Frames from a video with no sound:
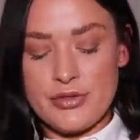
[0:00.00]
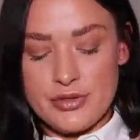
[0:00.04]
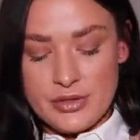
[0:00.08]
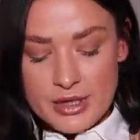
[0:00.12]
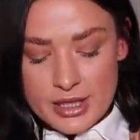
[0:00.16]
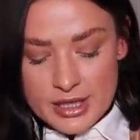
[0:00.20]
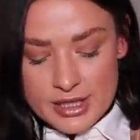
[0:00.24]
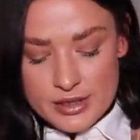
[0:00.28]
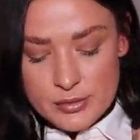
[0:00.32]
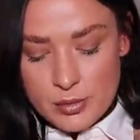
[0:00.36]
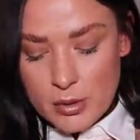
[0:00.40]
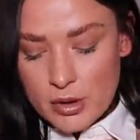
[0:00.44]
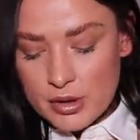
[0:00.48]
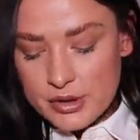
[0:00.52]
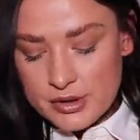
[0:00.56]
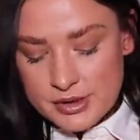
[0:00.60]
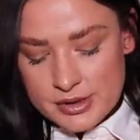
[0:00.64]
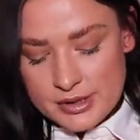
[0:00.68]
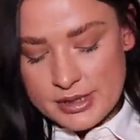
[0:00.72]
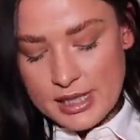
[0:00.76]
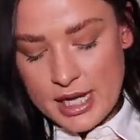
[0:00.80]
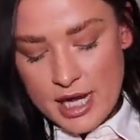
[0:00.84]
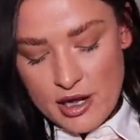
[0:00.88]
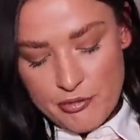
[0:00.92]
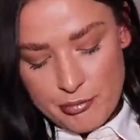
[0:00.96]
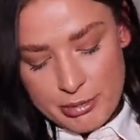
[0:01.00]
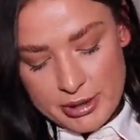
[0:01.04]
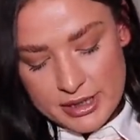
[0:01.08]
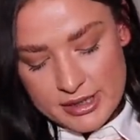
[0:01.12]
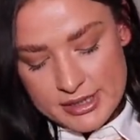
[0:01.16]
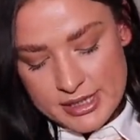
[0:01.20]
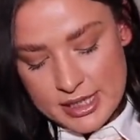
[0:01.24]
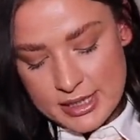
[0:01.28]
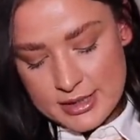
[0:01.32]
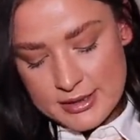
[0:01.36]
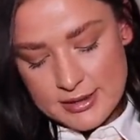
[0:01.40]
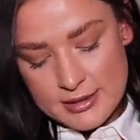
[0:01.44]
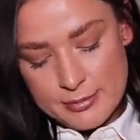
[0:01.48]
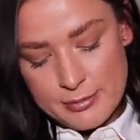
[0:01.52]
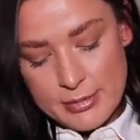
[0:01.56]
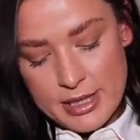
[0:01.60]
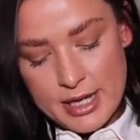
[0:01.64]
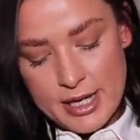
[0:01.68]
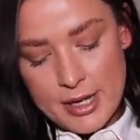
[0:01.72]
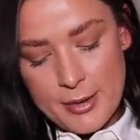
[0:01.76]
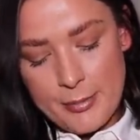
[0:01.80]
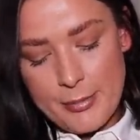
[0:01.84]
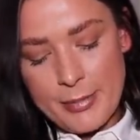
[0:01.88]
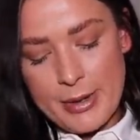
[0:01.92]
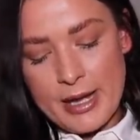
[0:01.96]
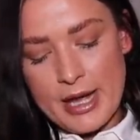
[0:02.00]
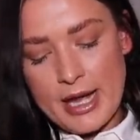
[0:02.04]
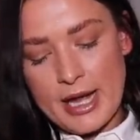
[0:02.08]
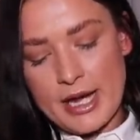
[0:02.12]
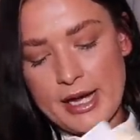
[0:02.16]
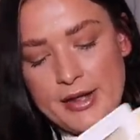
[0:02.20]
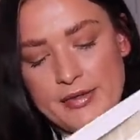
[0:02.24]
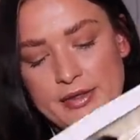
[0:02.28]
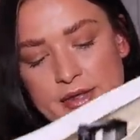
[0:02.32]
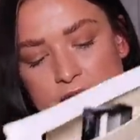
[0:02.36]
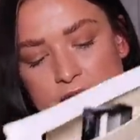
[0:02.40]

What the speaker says: These ones have been sent to me by